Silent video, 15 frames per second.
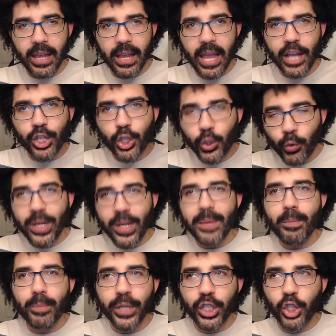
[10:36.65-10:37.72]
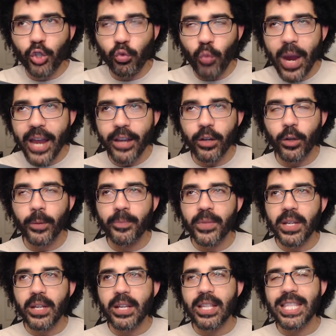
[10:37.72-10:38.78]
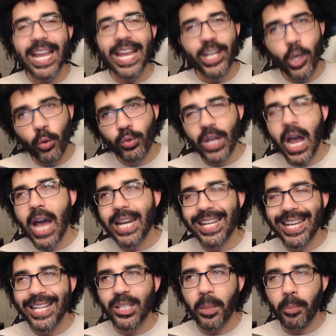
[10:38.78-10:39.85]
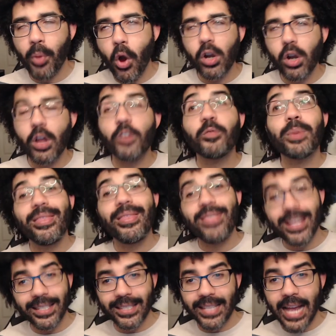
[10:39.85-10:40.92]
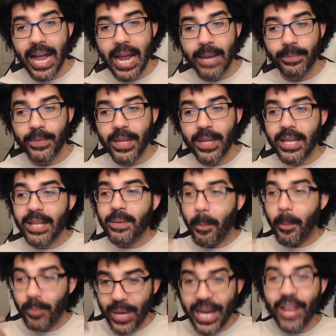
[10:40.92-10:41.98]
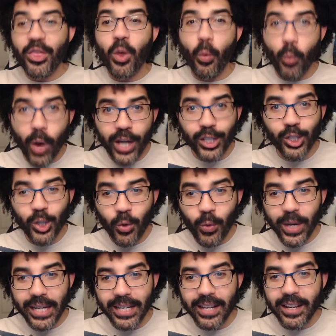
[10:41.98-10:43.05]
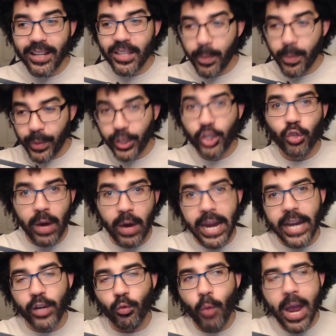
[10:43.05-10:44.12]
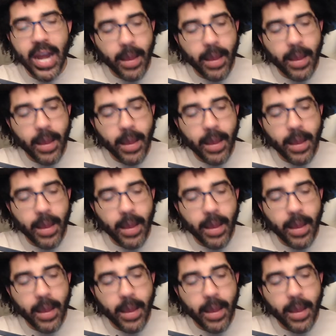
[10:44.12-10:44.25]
extreme betrayal that Yodonna is a part of, but this time being the one doing the betraying, right?